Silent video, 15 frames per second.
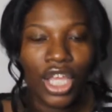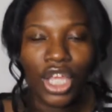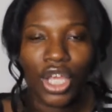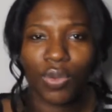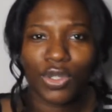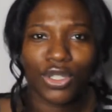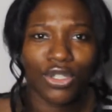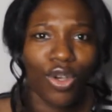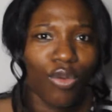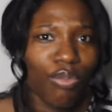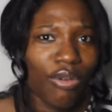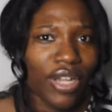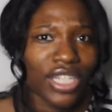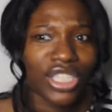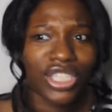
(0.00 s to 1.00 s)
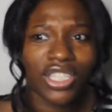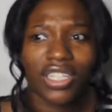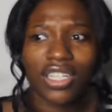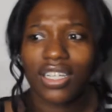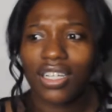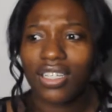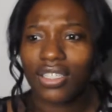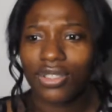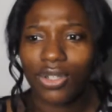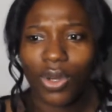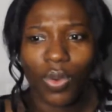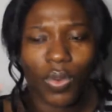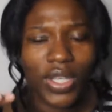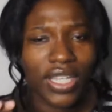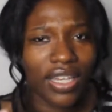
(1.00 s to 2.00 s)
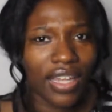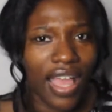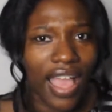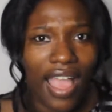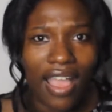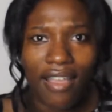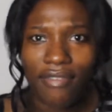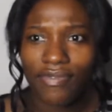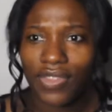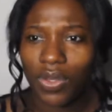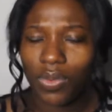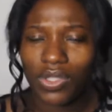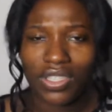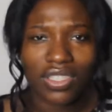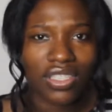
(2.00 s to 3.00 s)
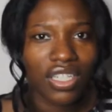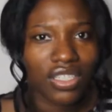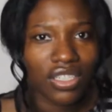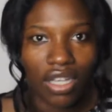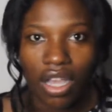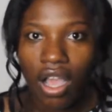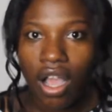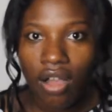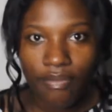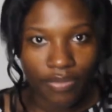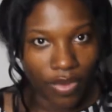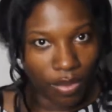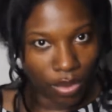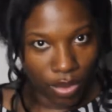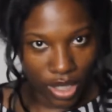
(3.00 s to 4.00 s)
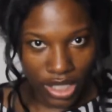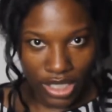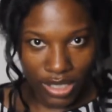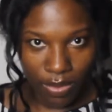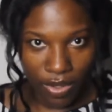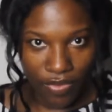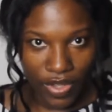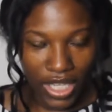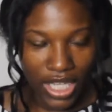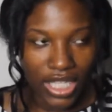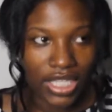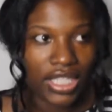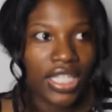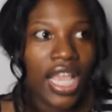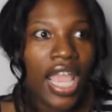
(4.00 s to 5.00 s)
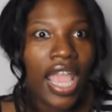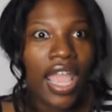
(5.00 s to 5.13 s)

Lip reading: It was no pressure. You know, we laughed. It was such a comfortable experience.